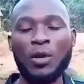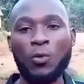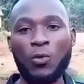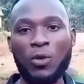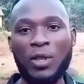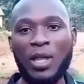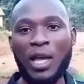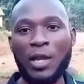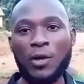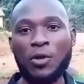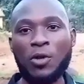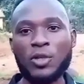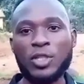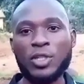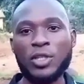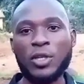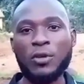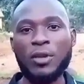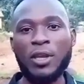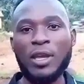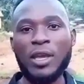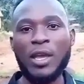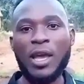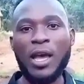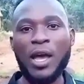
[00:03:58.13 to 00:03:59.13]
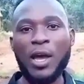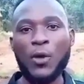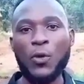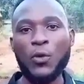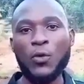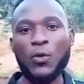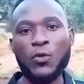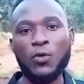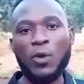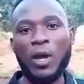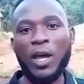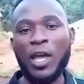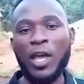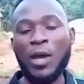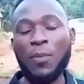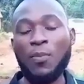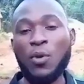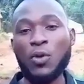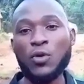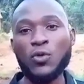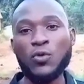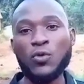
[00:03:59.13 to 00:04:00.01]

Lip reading: With hydroxyurea you are able